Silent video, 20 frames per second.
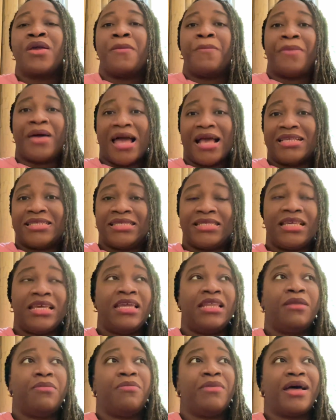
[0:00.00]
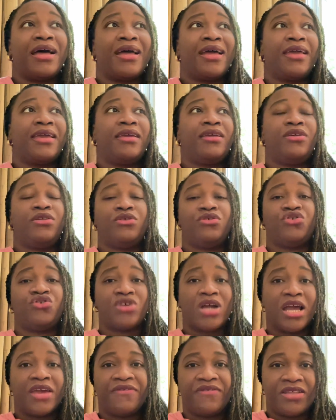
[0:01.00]
passing my
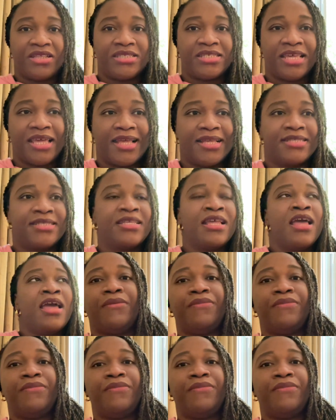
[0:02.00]
driving test.